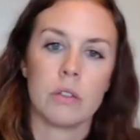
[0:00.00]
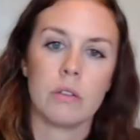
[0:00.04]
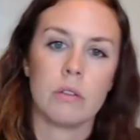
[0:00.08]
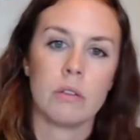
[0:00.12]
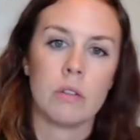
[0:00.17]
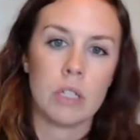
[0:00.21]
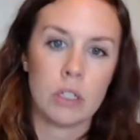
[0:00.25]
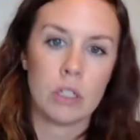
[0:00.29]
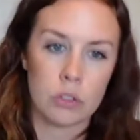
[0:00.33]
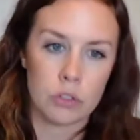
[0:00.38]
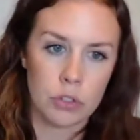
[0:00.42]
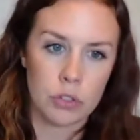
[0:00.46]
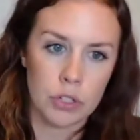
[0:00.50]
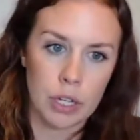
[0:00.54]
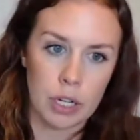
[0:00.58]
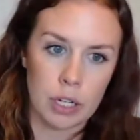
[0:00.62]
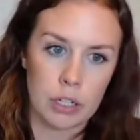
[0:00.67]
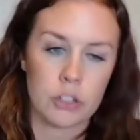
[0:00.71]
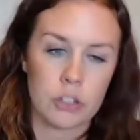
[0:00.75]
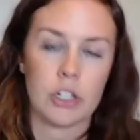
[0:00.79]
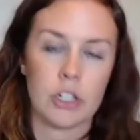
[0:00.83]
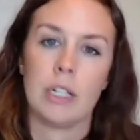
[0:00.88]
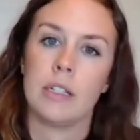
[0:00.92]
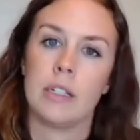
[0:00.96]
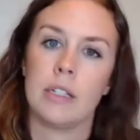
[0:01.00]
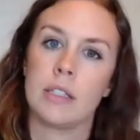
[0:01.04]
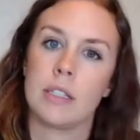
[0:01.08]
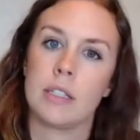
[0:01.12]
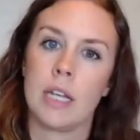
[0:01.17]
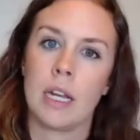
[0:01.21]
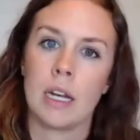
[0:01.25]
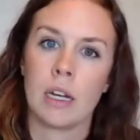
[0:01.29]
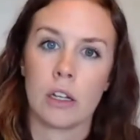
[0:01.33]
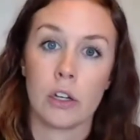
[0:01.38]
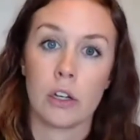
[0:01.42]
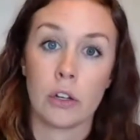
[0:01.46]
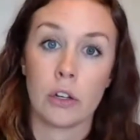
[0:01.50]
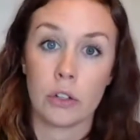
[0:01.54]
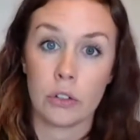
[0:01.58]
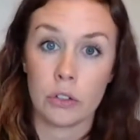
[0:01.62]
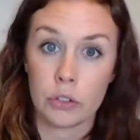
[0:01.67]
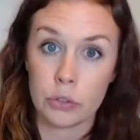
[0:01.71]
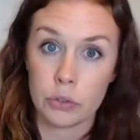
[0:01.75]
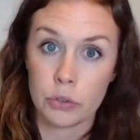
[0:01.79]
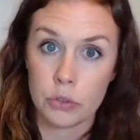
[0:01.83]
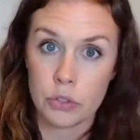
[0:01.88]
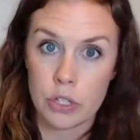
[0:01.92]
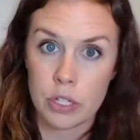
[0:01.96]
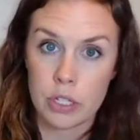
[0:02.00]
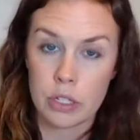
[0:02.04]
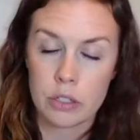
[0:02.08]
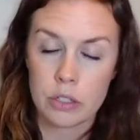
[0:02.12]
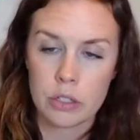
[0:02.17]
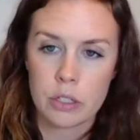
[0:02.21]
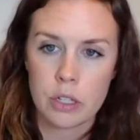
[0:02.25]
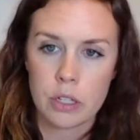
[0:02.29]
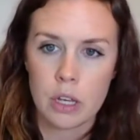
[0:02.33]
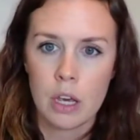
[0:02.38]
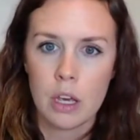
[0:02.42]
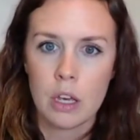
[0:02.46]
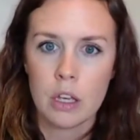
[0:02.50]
introductions and conclusions.